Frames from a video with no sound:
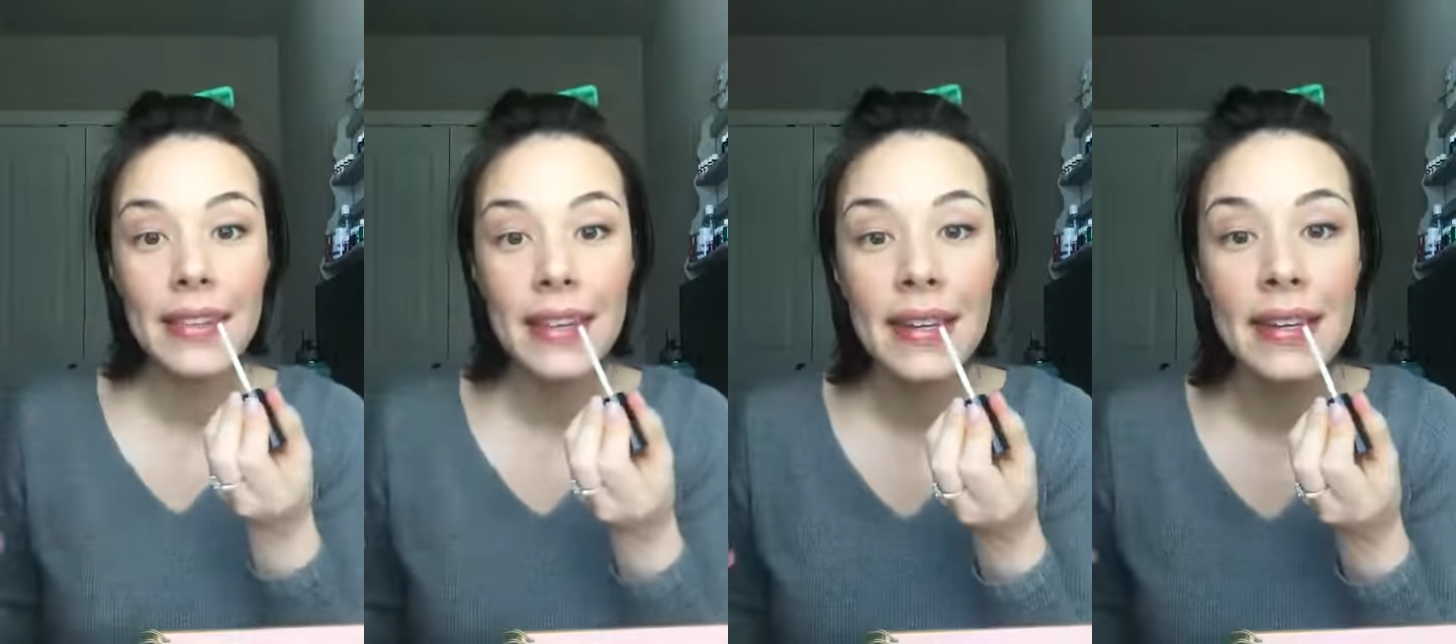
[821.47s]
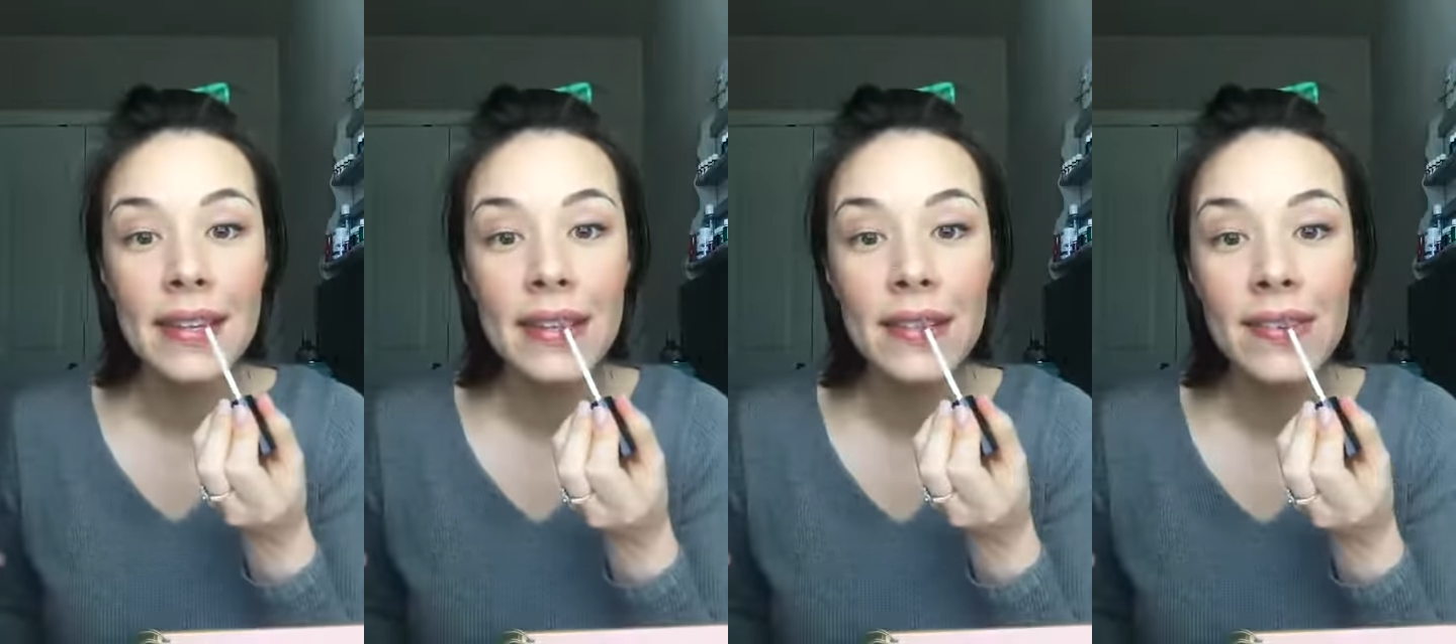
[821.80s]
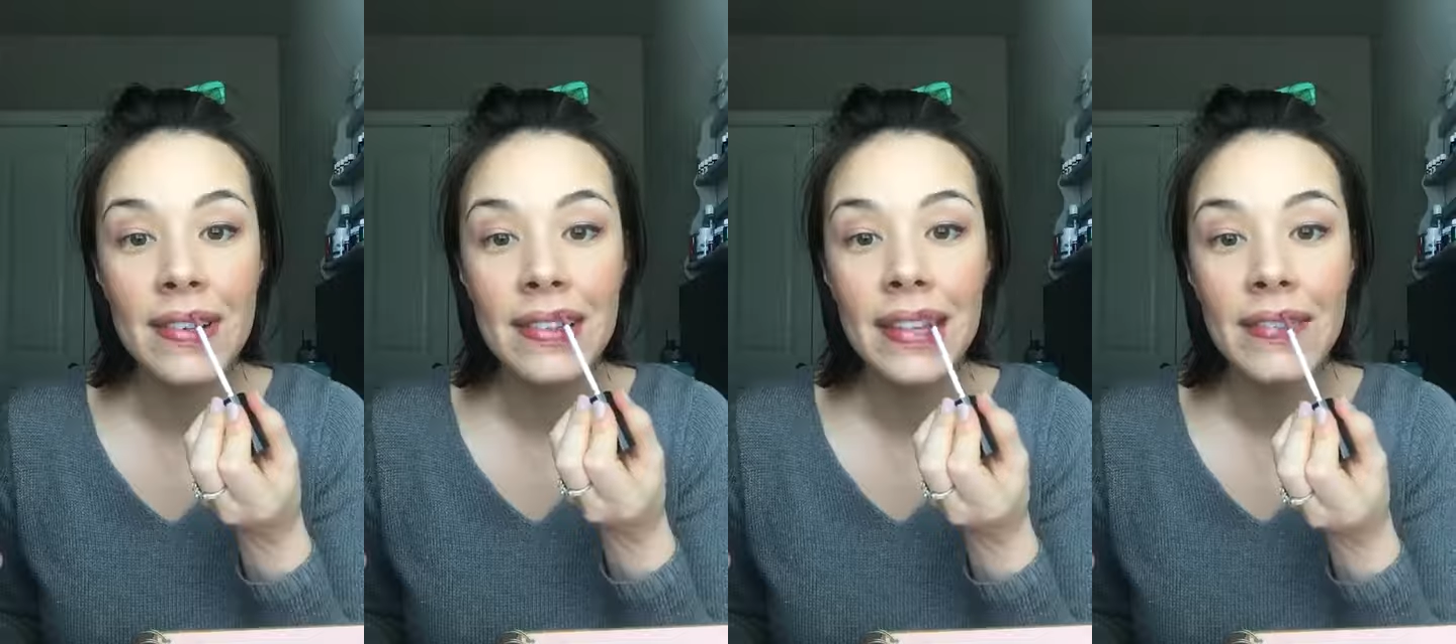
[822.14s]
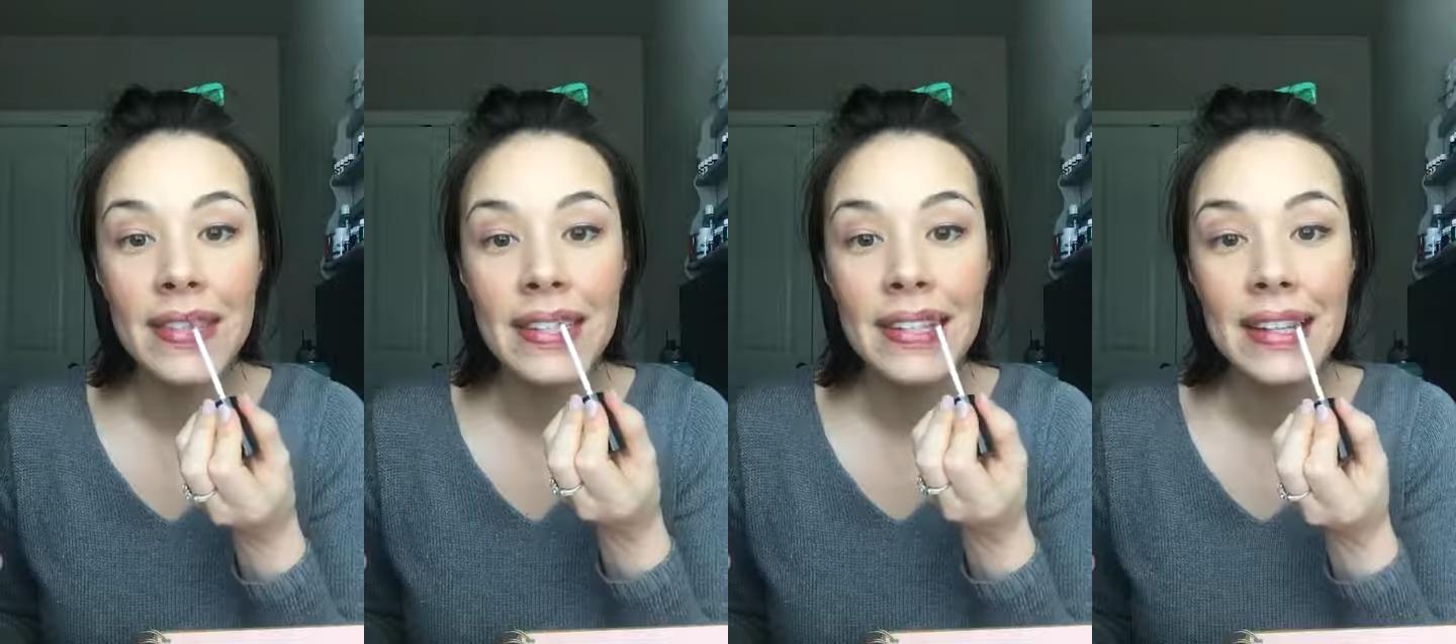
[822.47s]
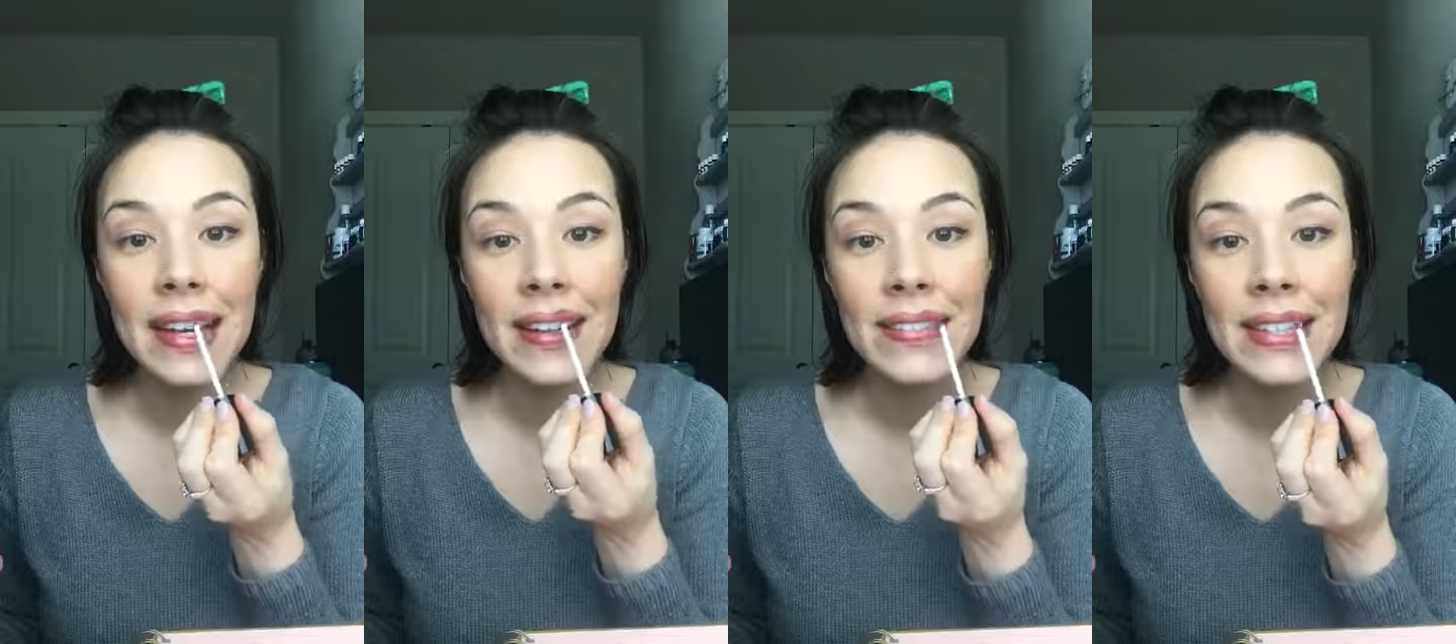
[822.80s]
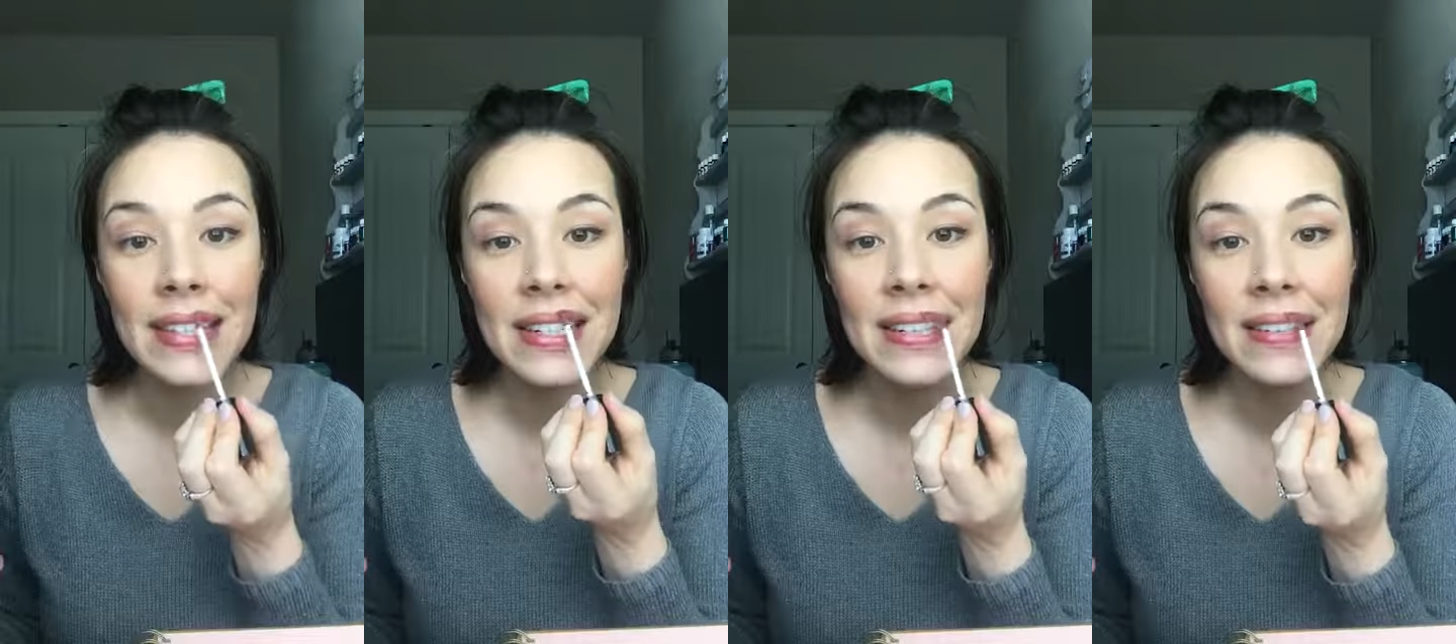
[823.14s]
The Adore lipstick helps
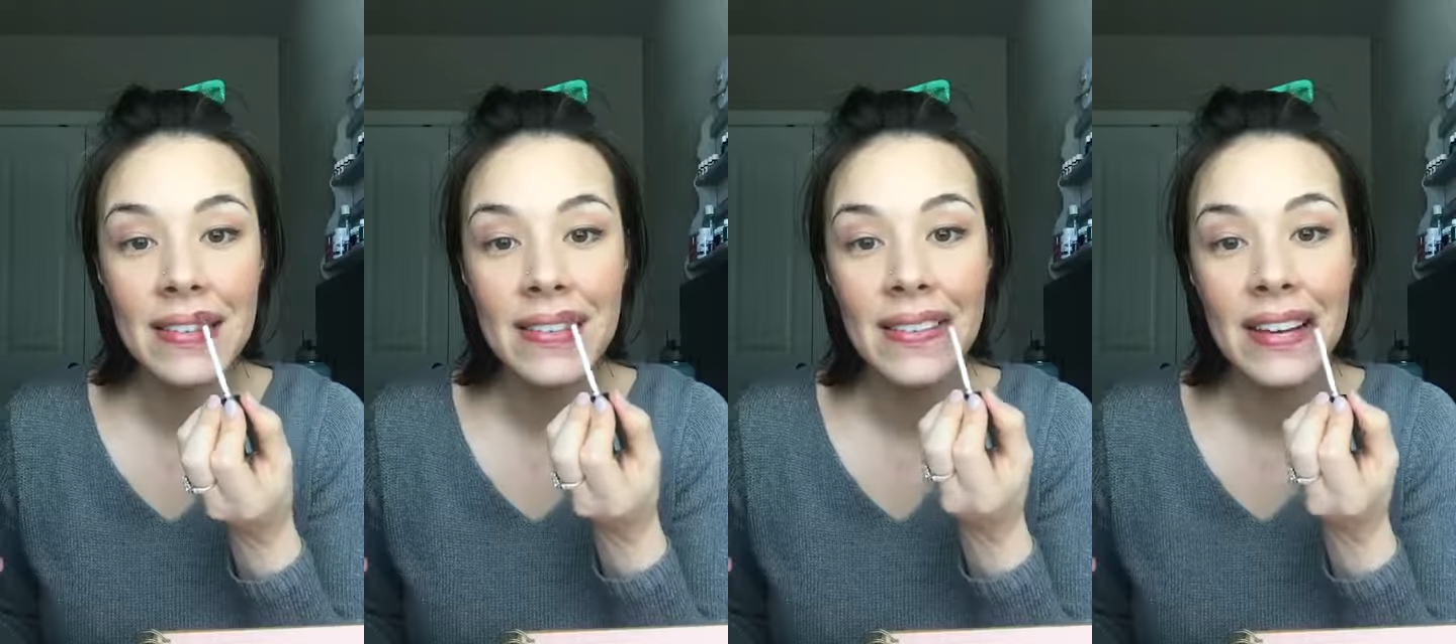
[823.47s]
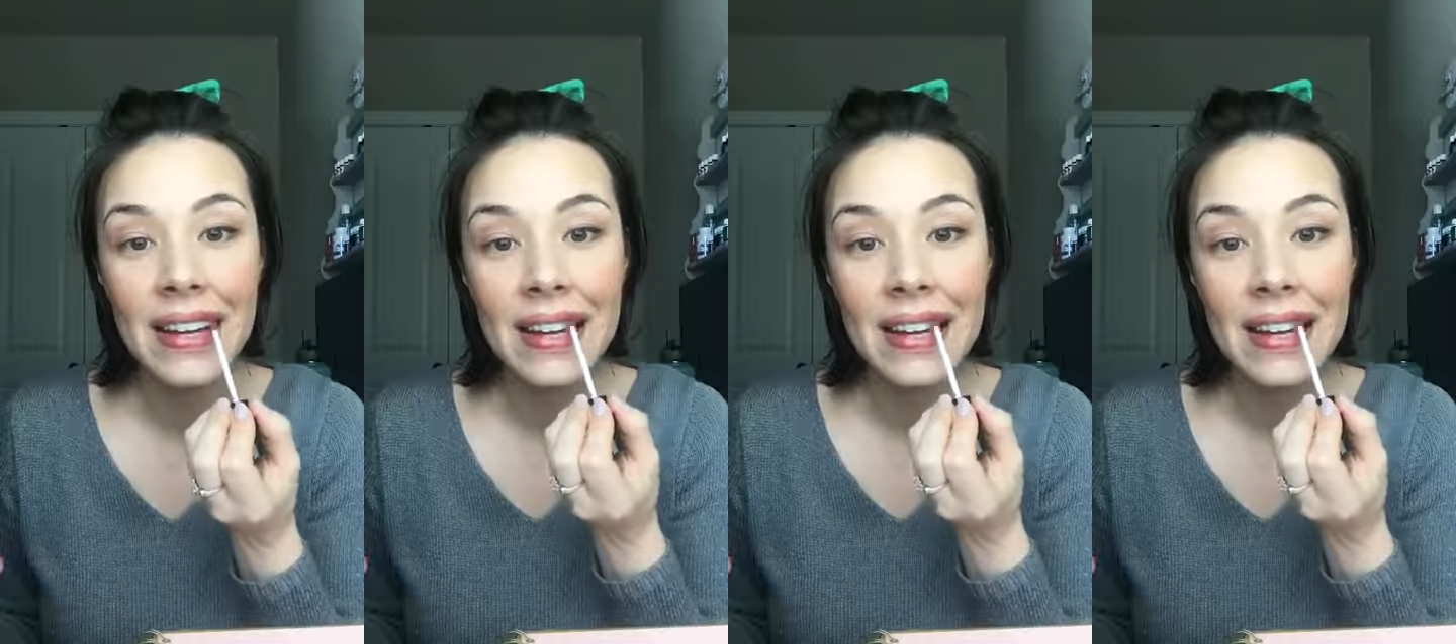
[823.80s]
to